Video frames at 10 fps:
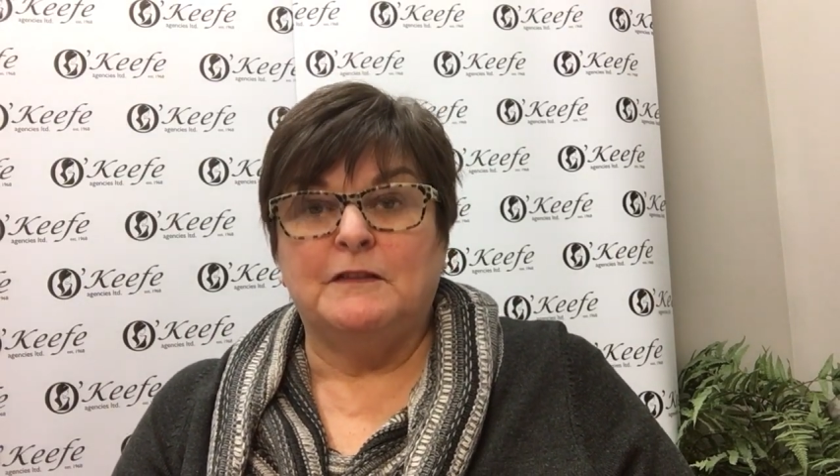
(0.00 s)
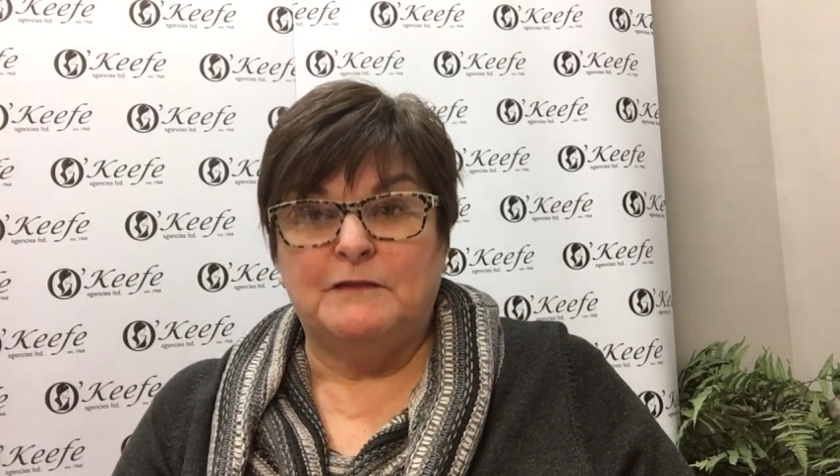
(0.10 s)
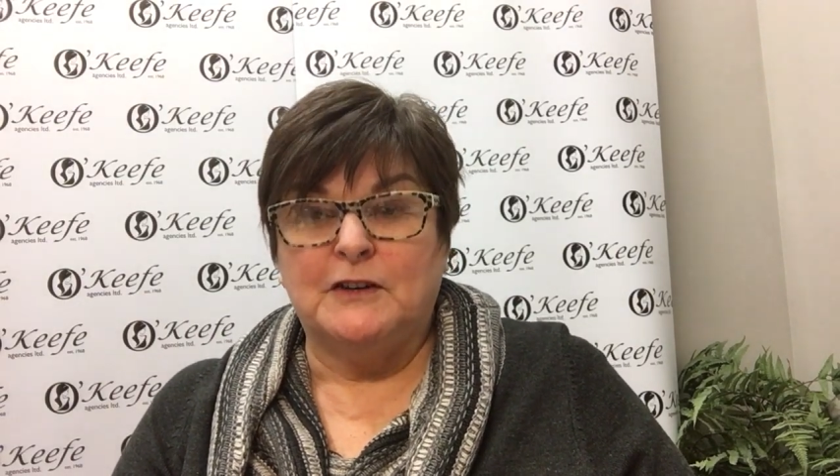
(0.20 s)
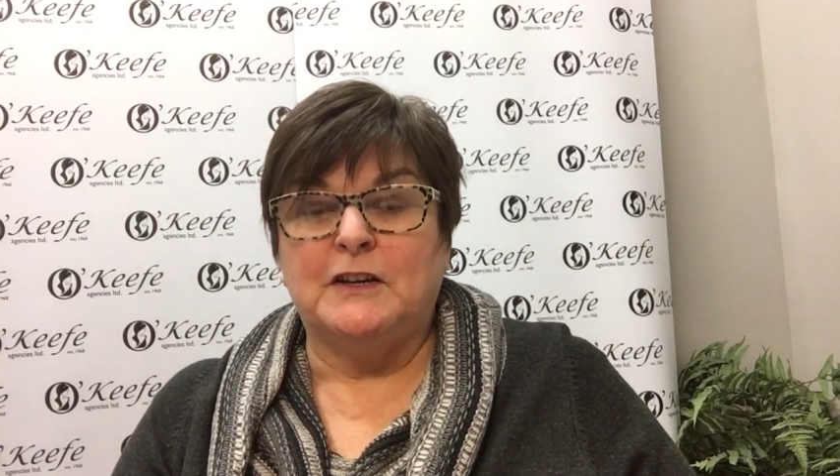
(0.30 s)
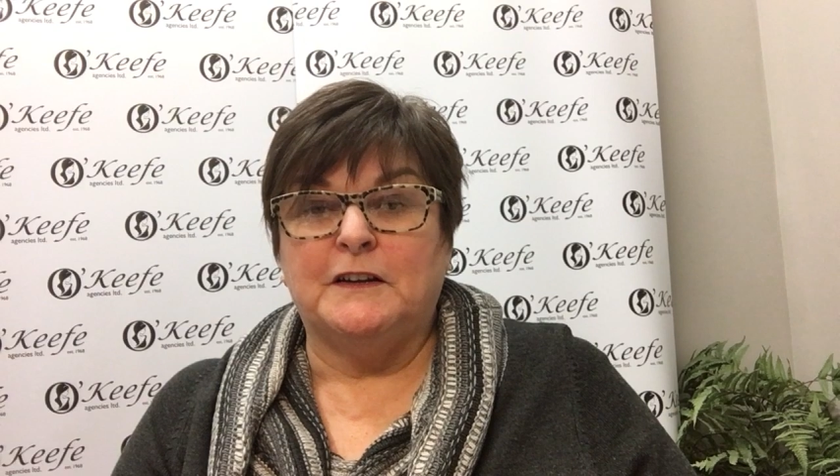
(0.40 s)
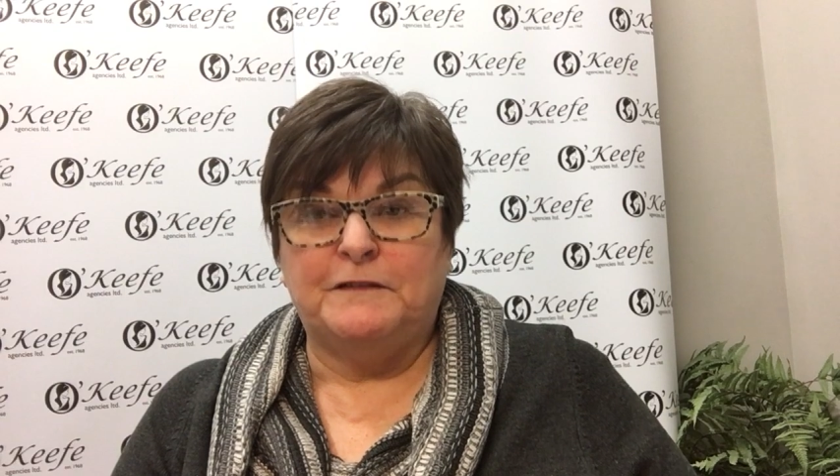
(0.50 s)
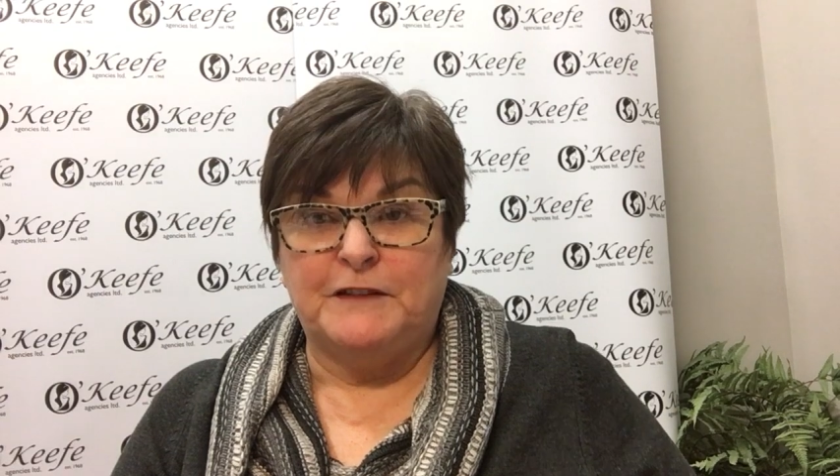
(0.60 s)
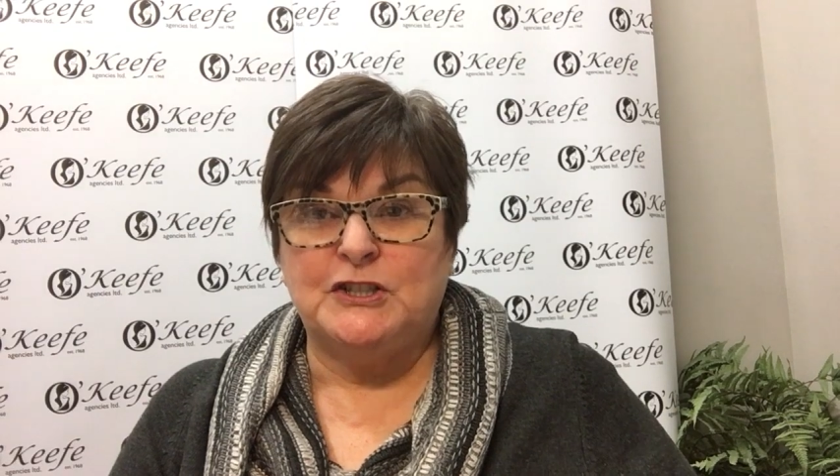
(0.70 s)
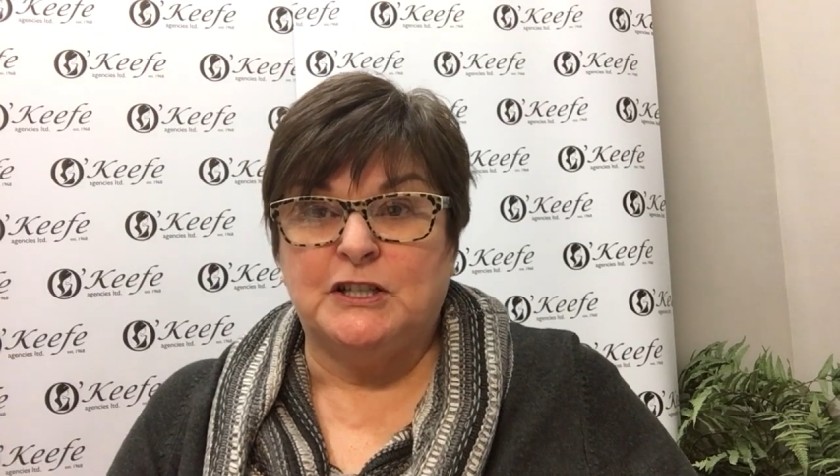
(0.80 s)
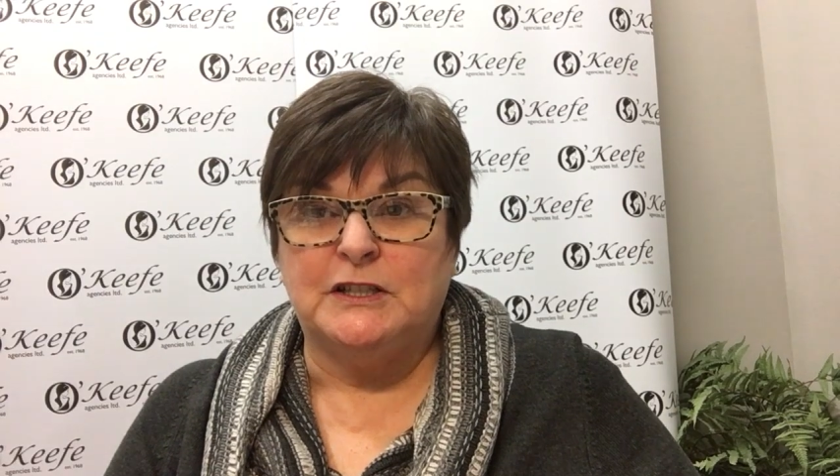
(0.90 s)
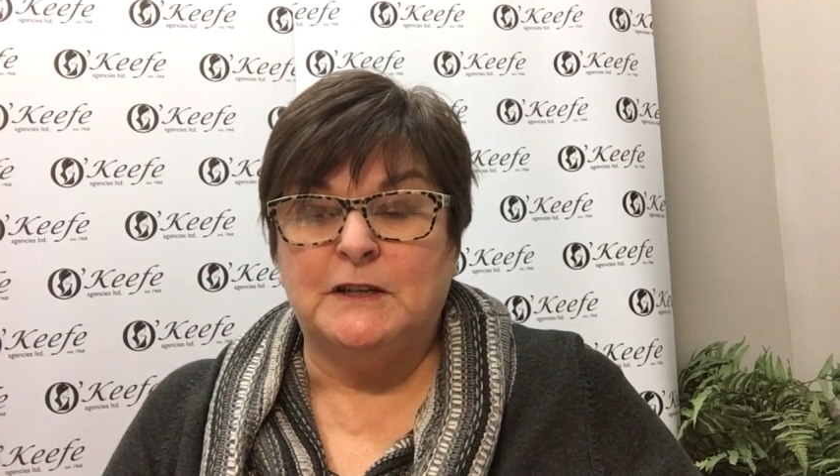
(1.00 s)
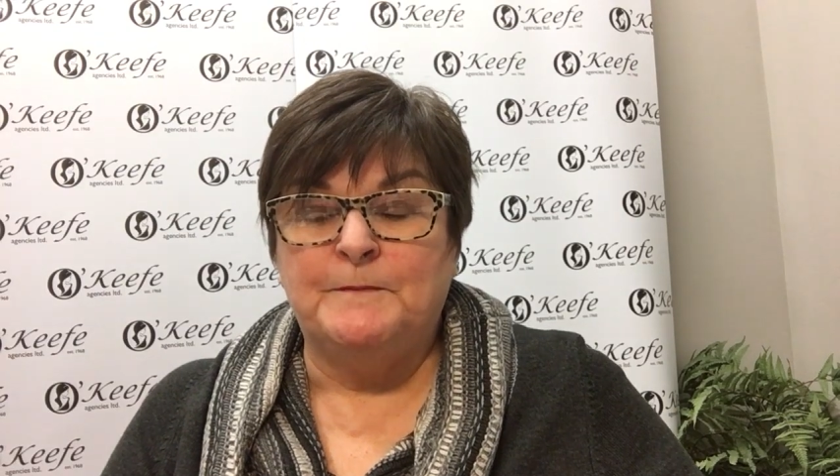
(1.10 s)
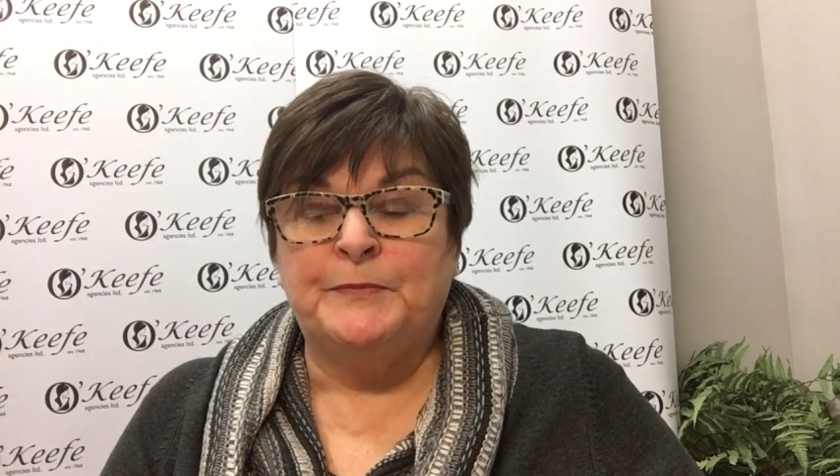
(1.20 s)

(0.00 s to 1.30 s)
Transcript: very efficient.